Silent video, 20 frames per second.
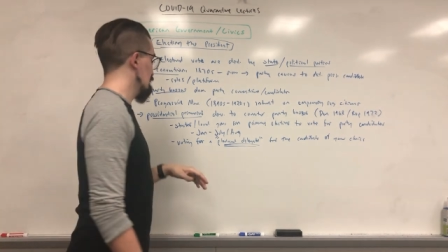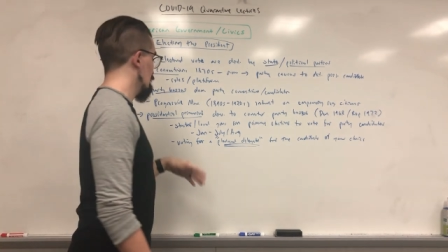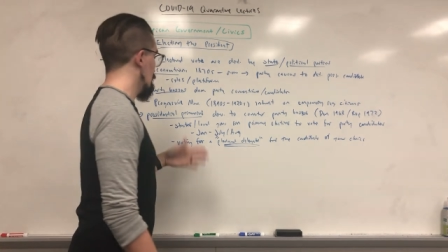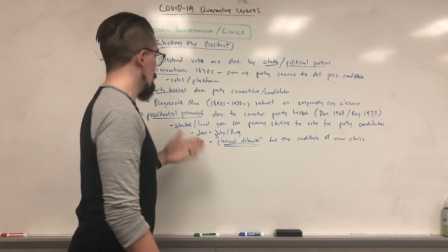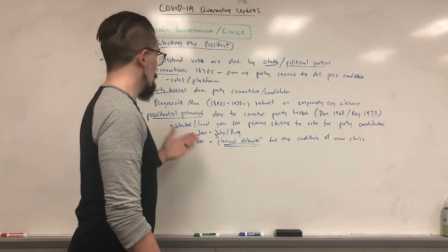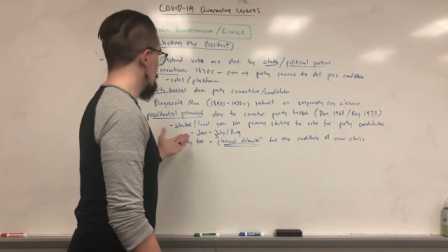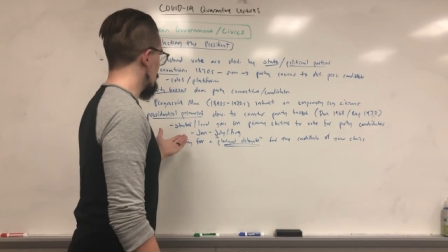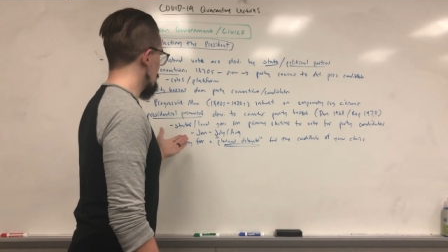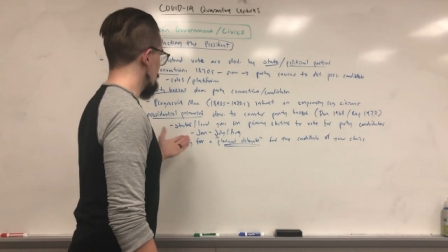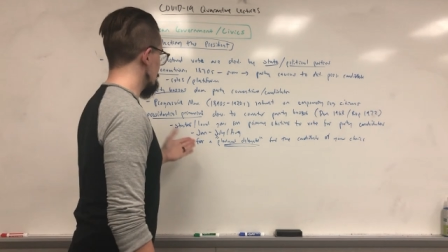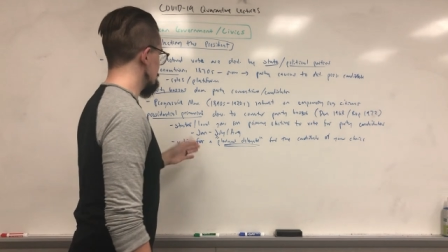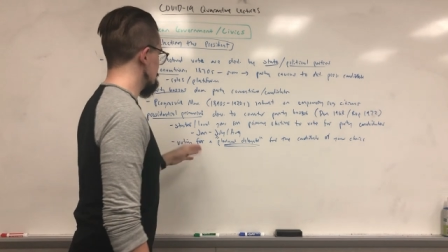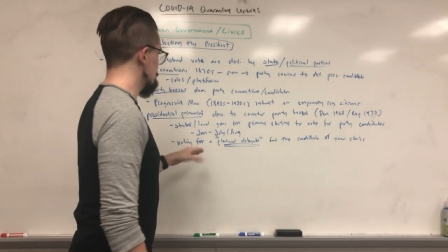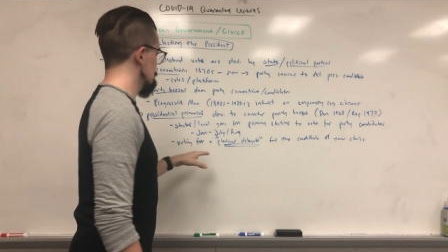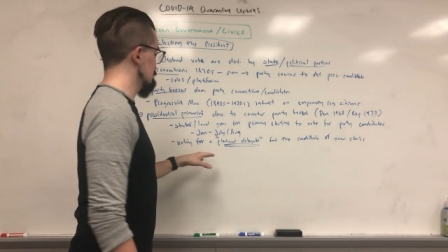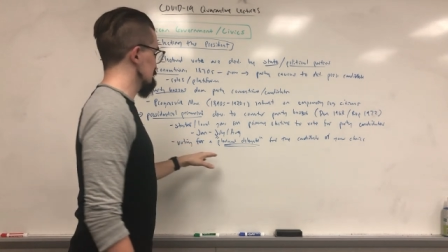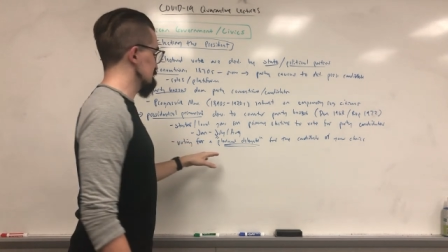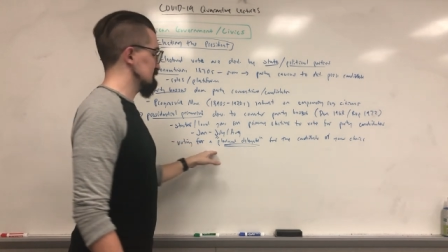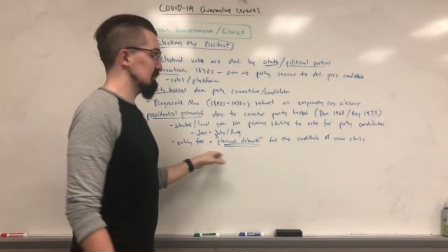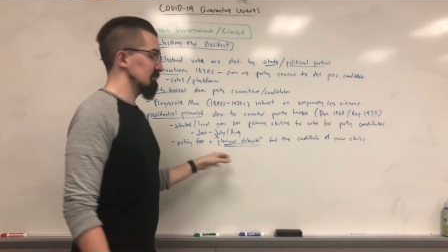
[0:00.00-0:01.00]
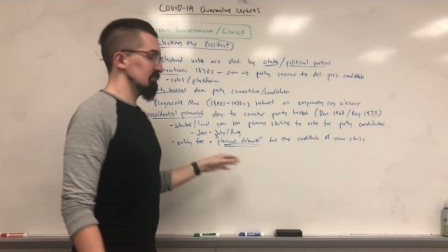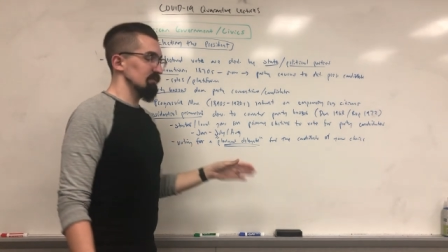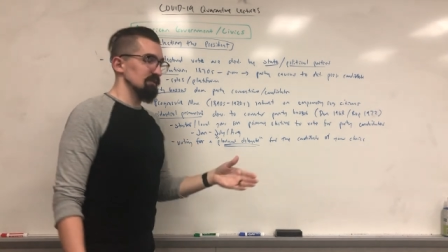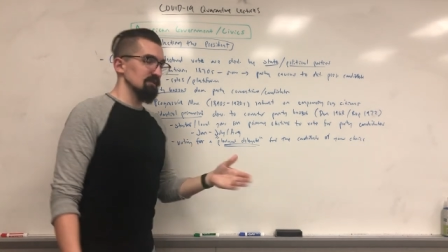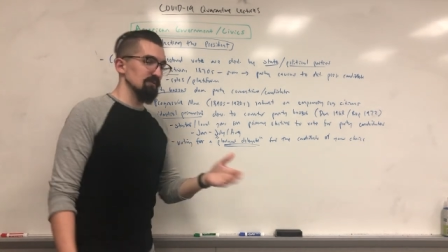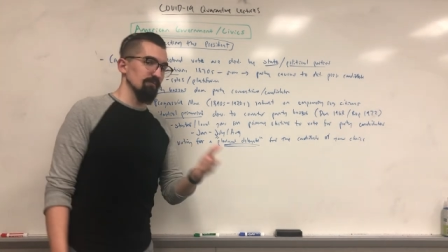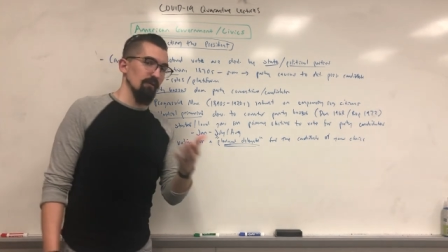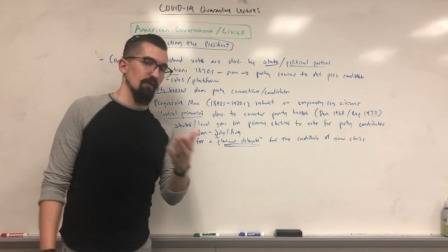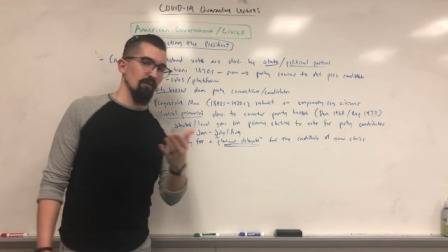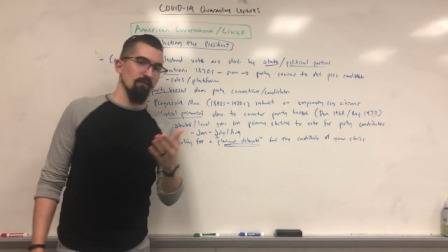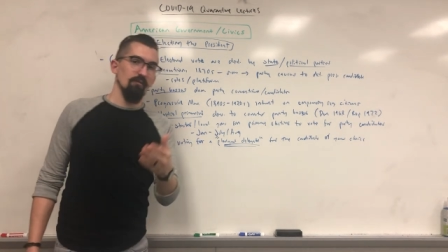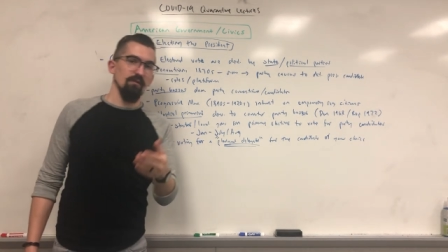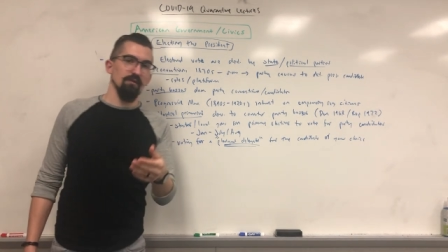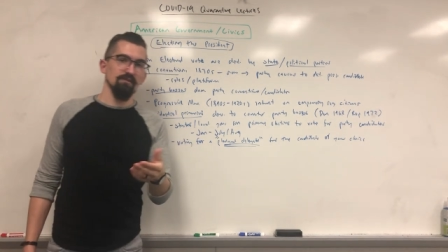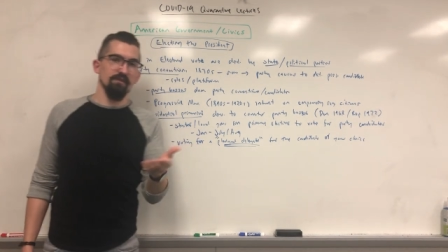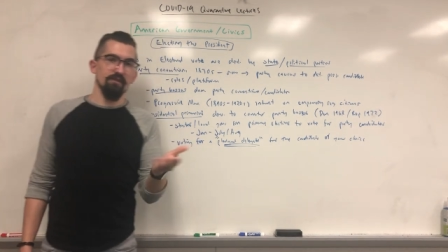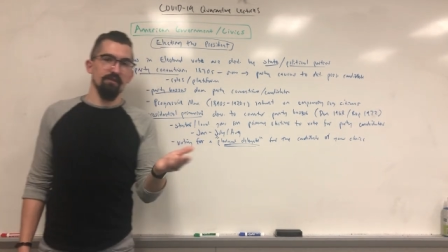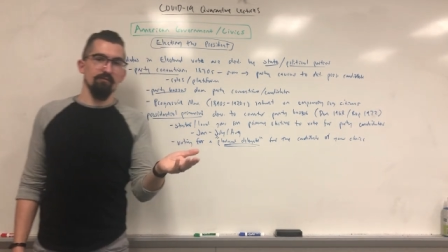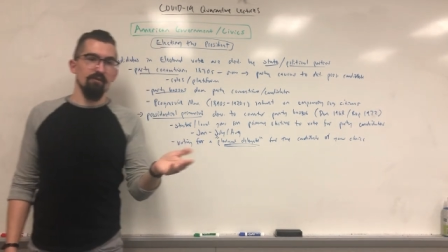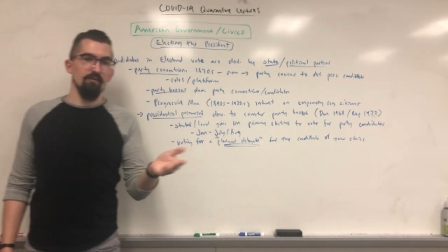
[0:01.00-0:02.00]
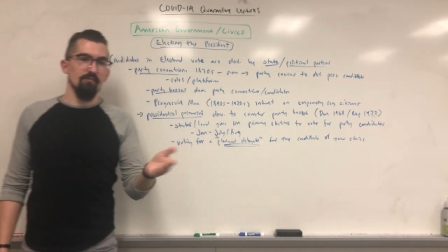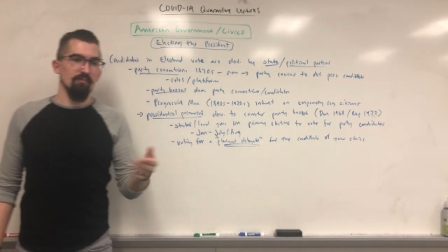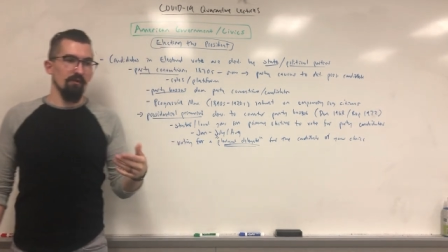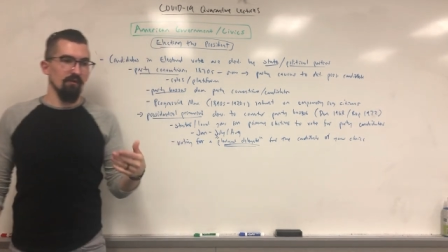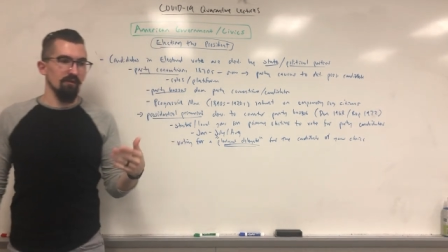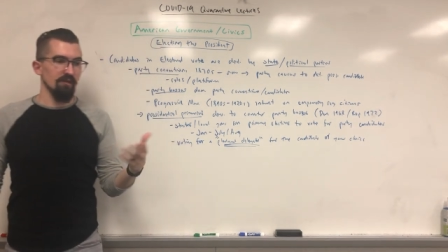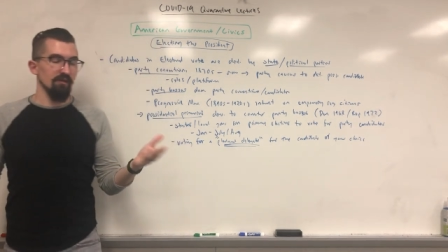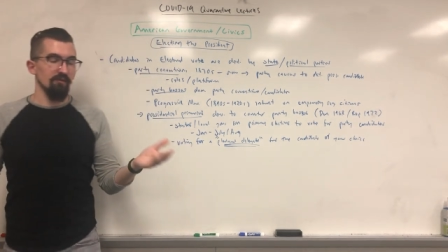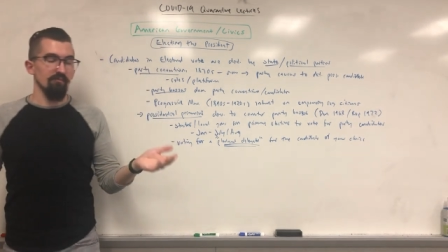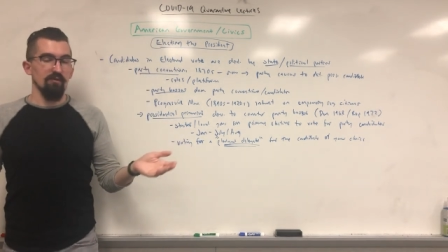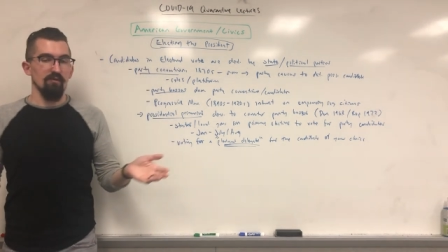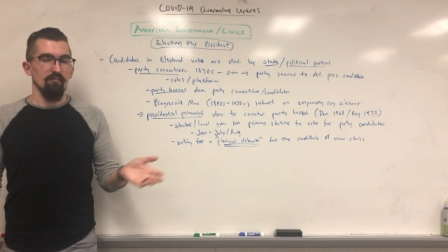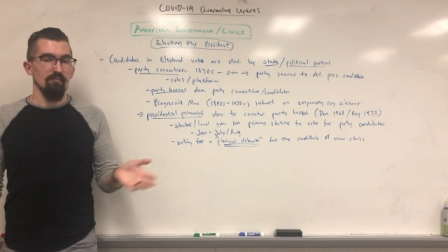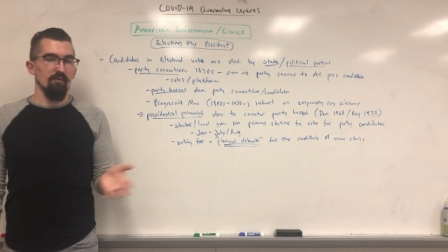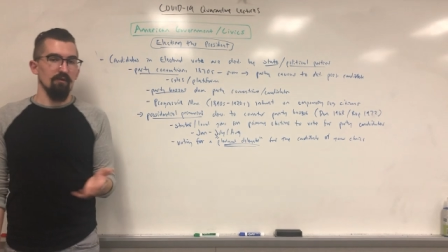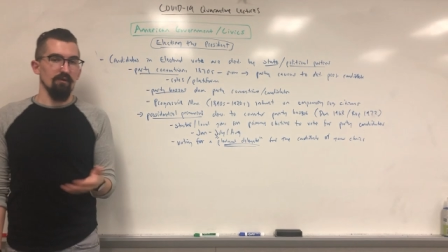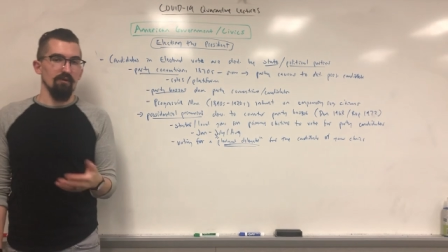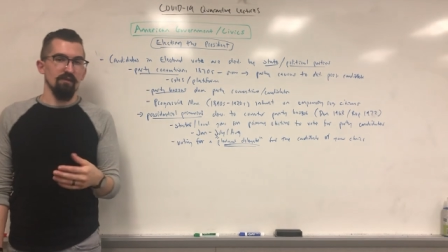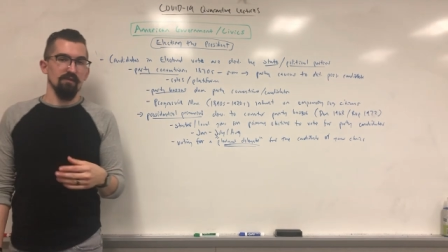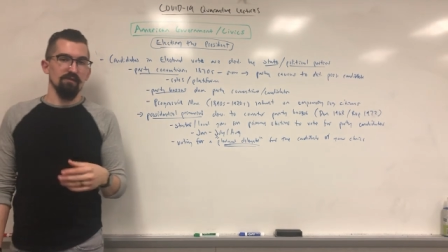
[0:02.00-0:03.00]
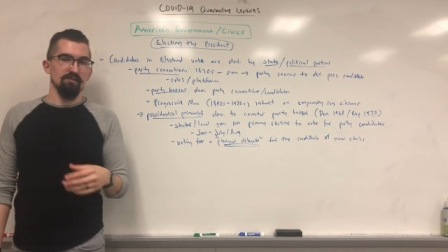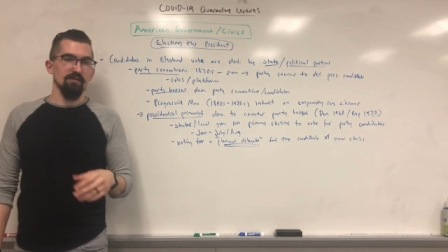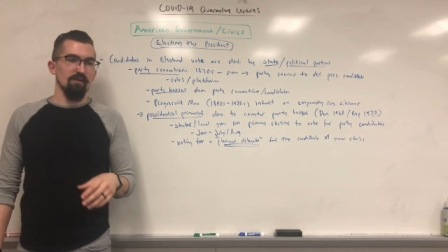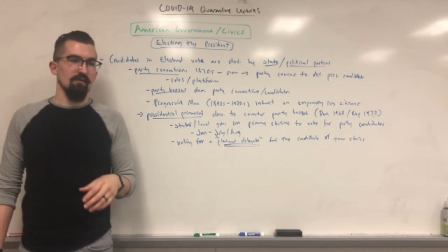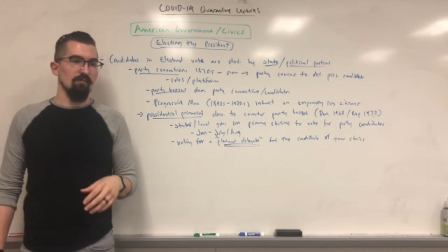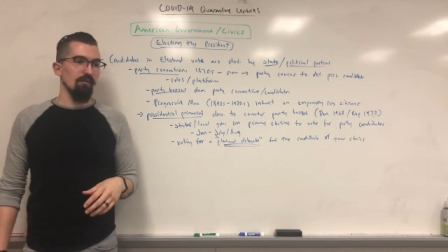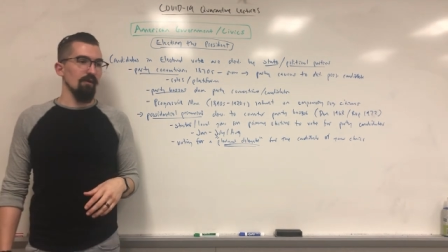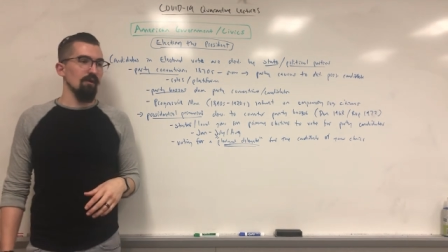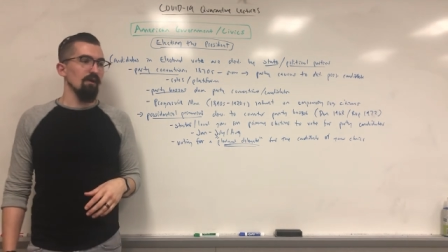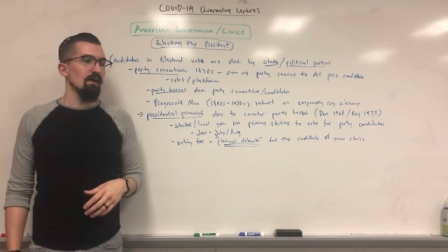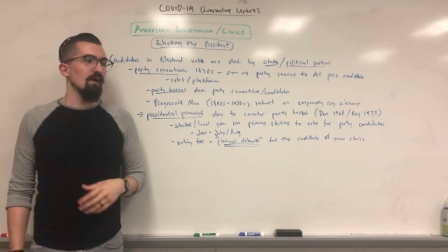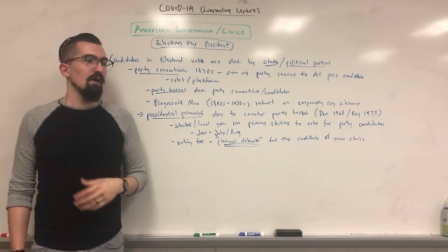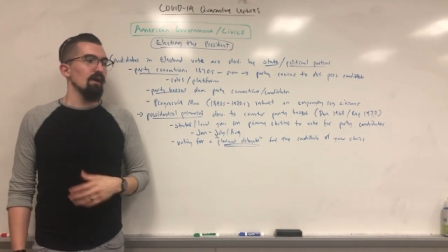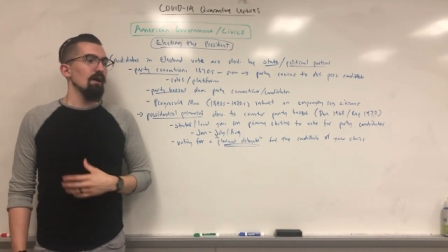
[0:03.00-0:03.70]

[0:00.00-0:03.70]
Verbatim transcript: All parties do this, even the smaller ones like Green Party, Independent Party, etc.